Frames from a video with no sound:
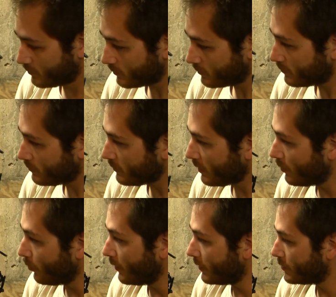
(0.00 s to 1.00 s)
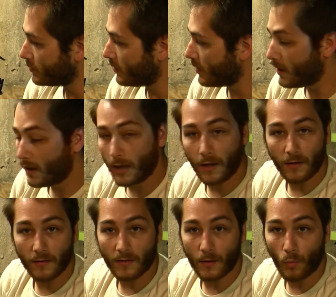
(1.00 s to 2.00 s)
which is
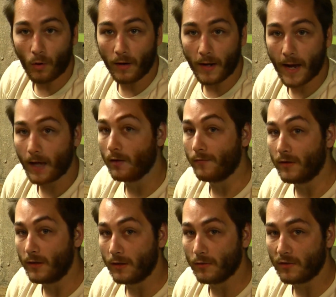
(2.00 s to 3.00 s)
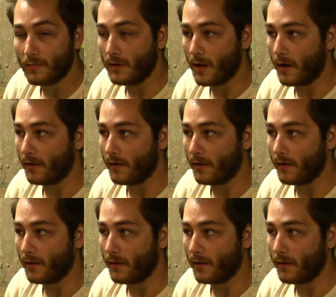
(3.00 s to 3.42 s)
one hell of a deal, to be honest.